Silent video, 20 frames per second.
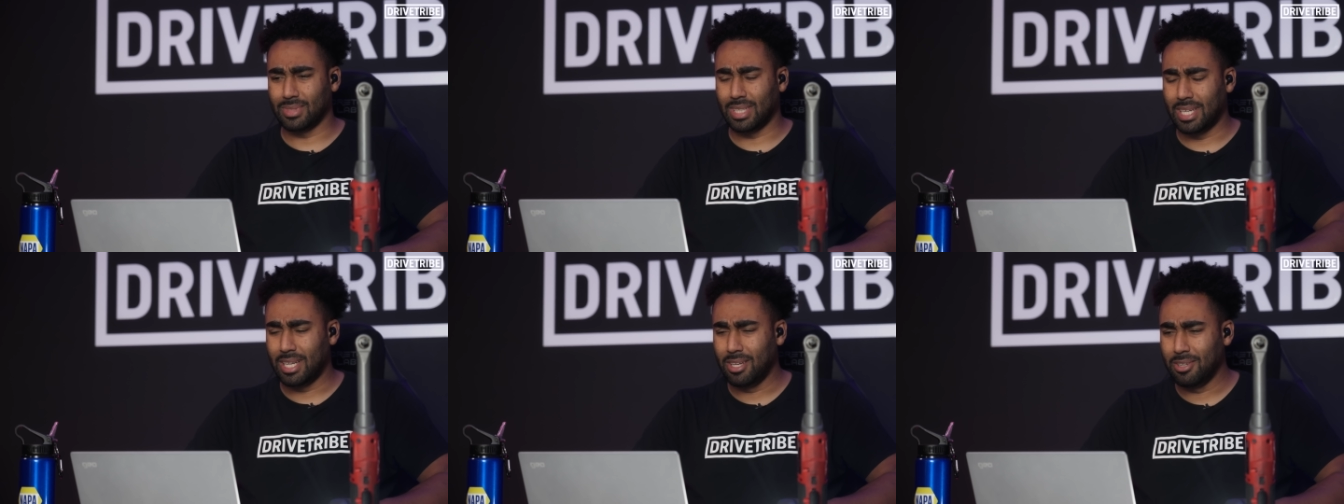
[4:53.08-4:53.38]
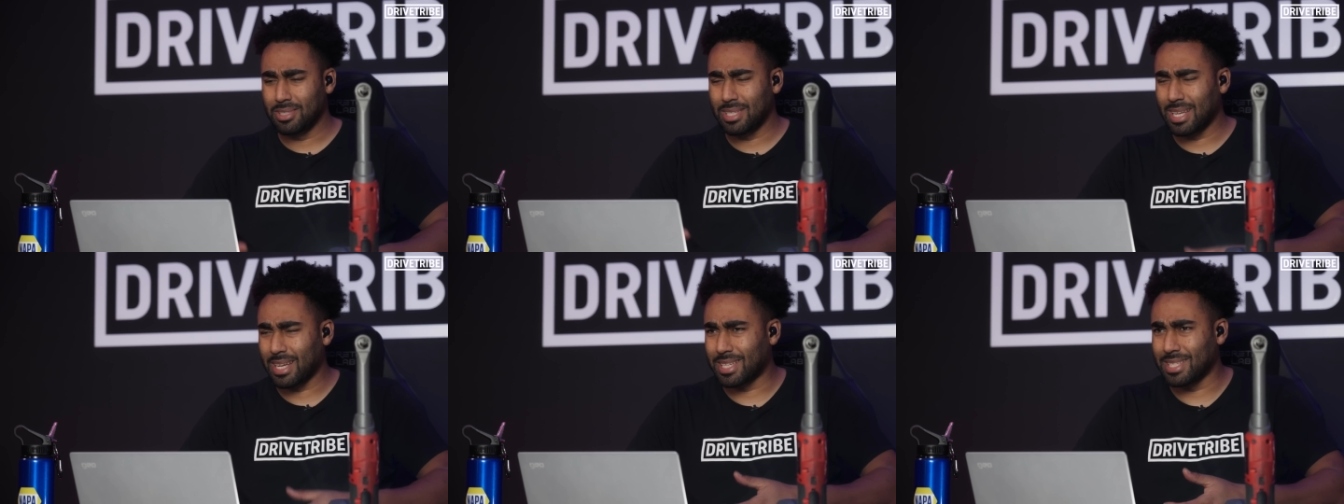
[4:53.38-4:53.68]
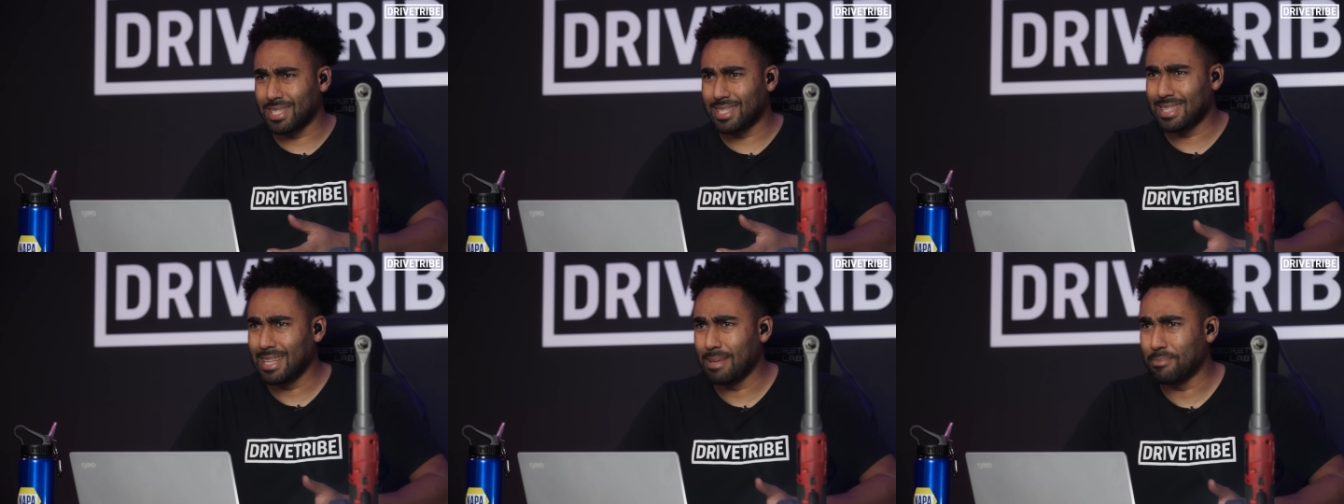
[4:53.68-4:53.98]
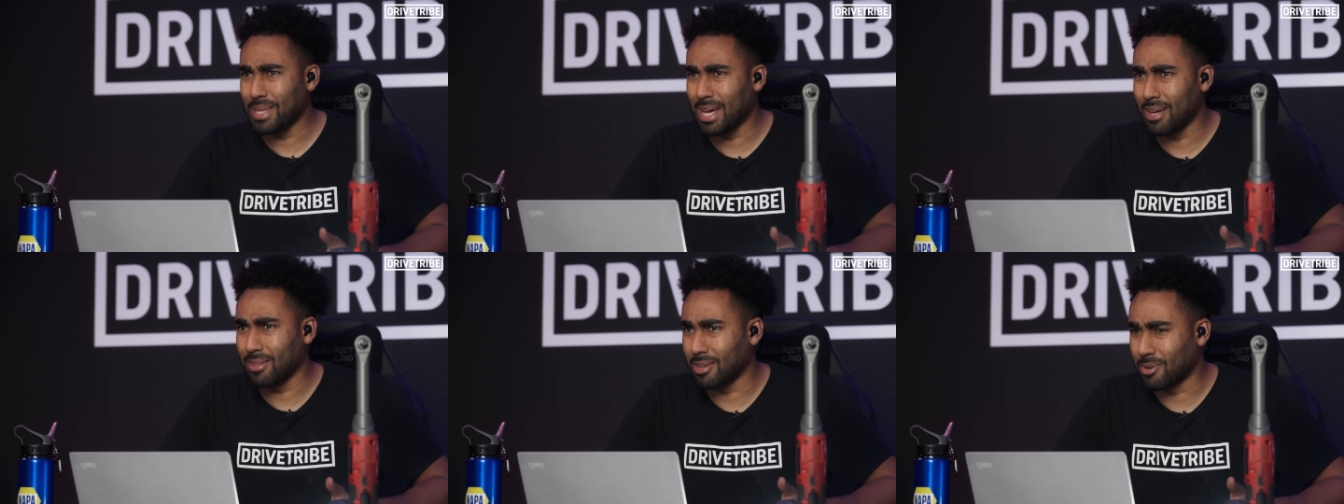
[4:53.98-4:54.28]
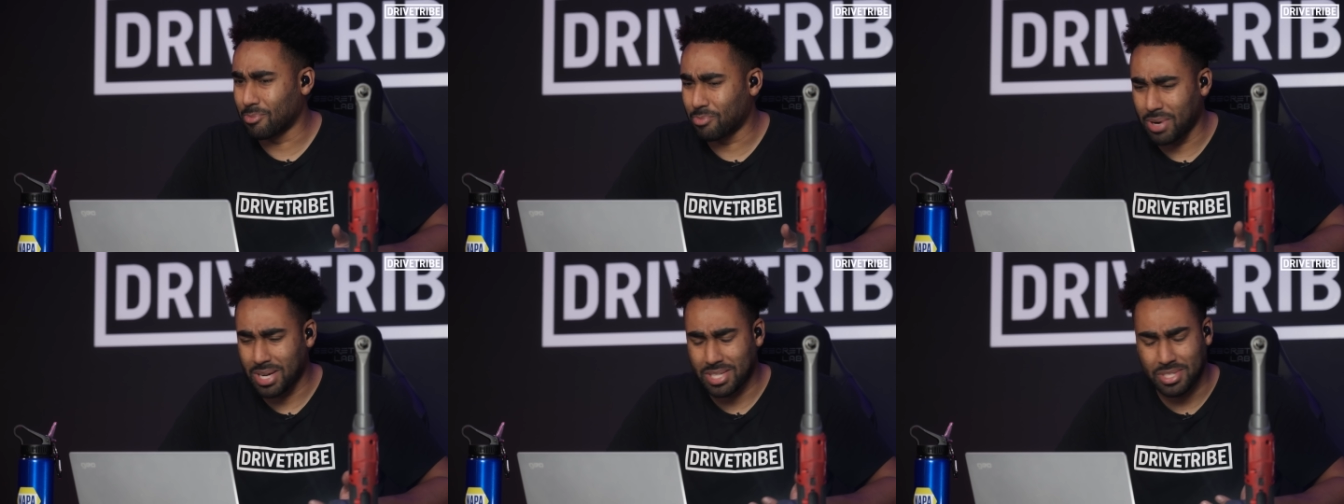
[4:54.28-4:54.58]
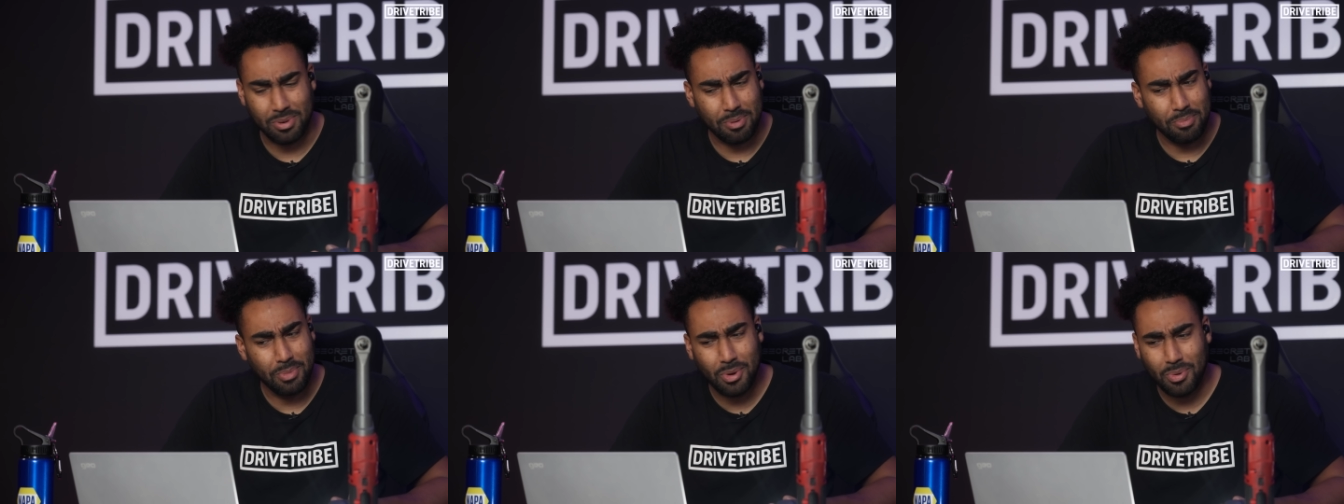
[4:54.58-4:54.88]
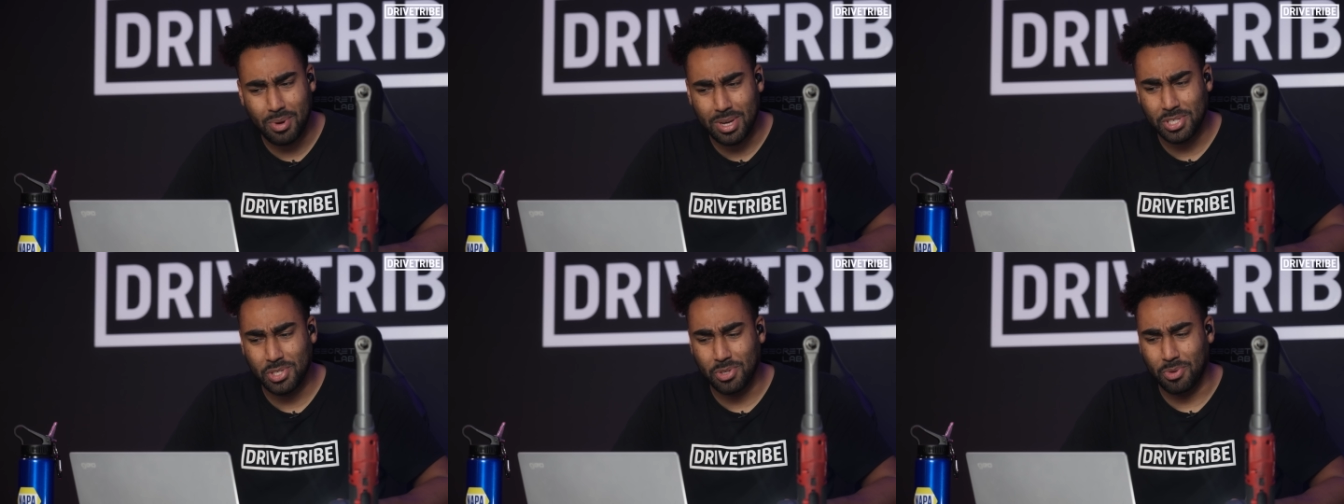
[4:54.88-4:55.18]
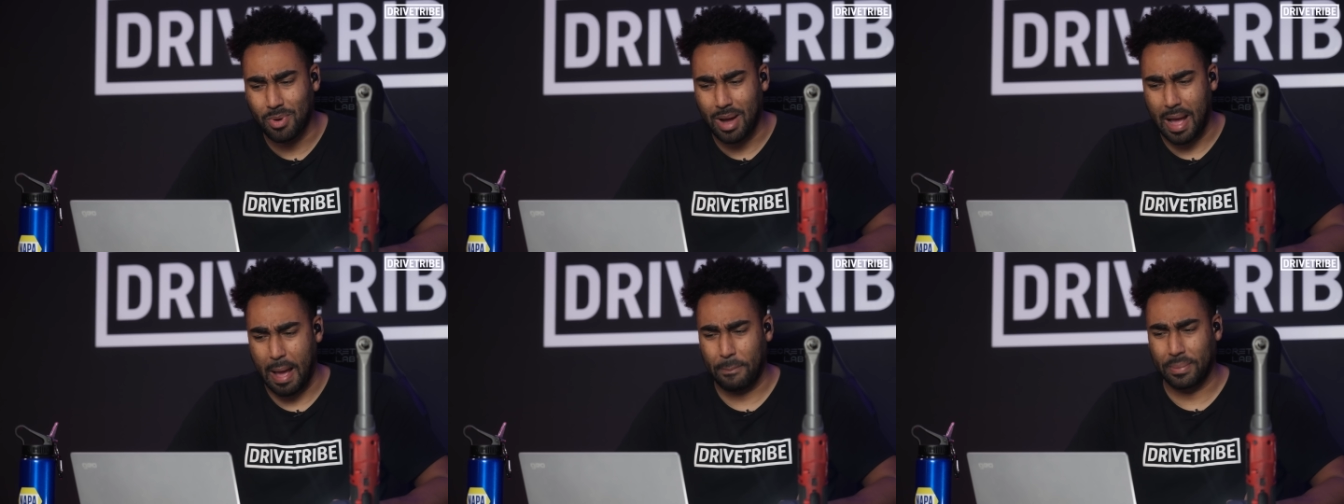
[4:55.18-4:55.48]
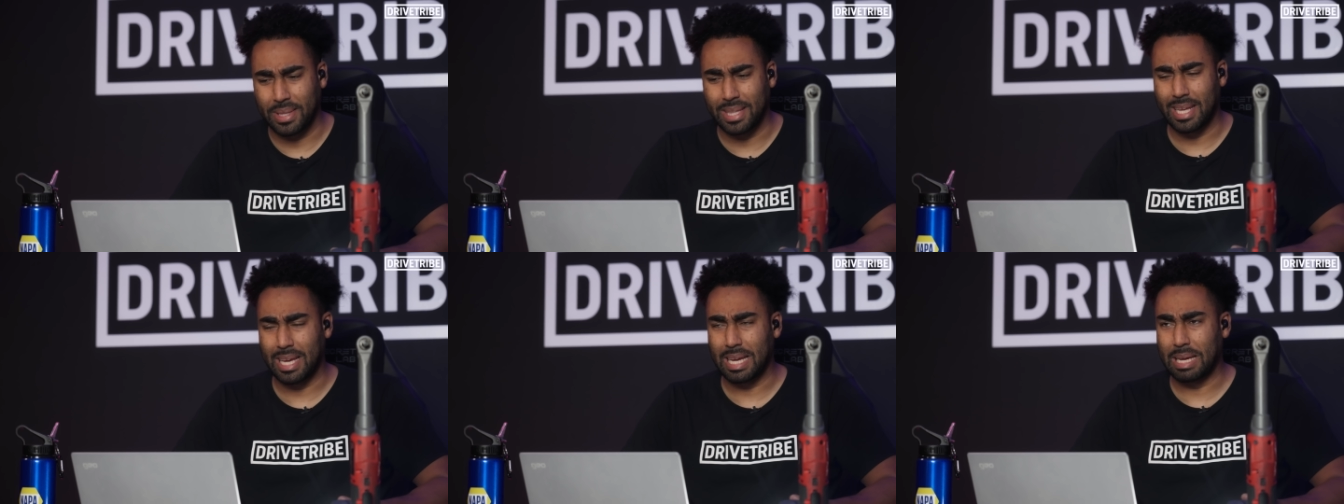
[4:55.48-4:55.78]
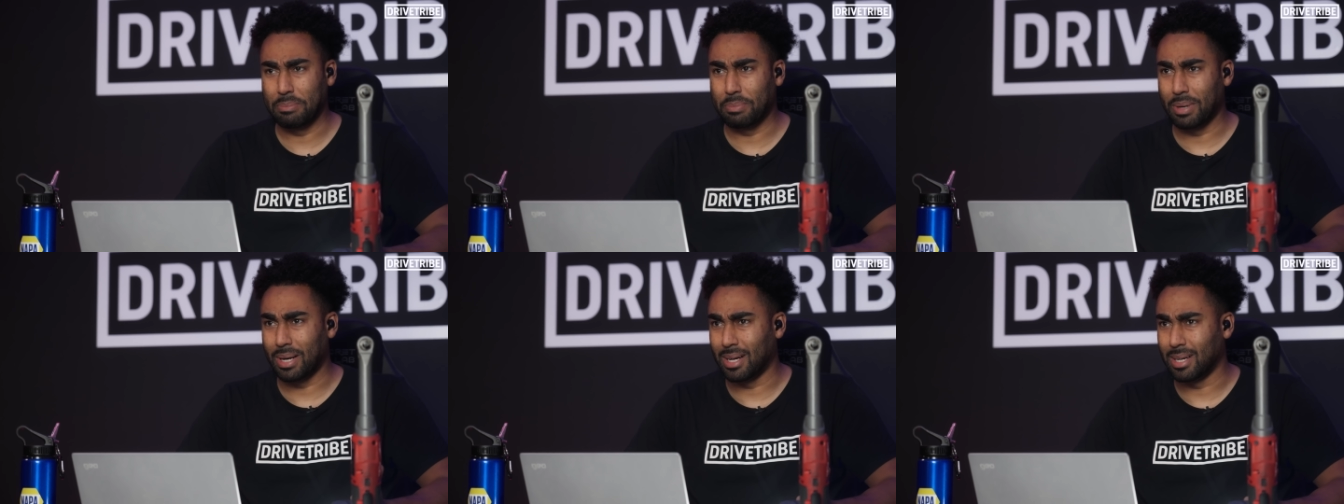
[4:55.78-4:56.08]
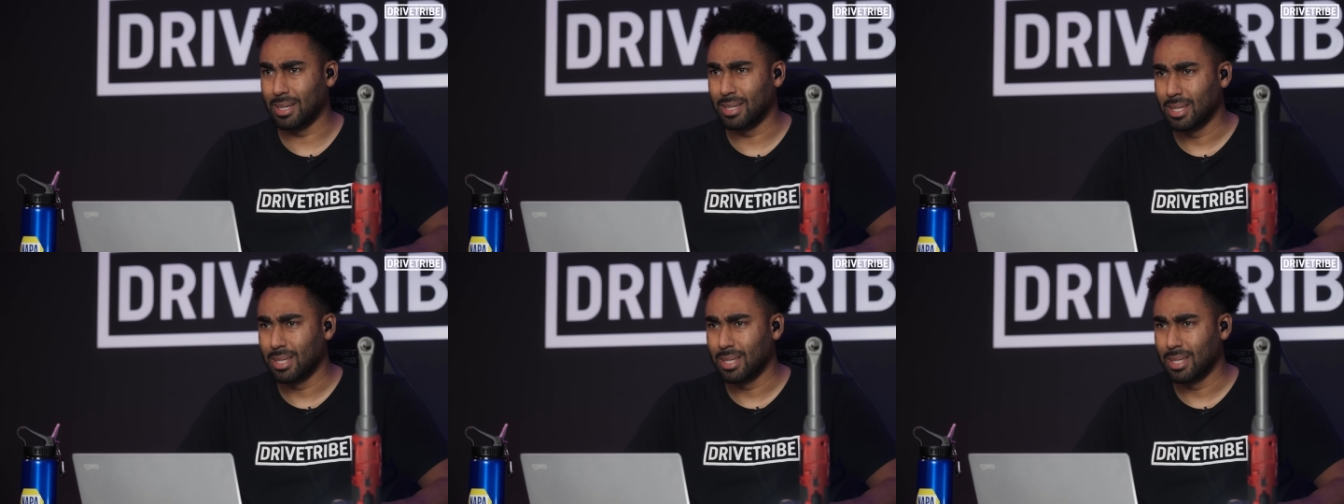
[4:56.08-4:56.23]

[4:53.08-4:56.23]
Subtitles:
It looks like it slipped out of the compressor. I'm not quite sure what happened there, but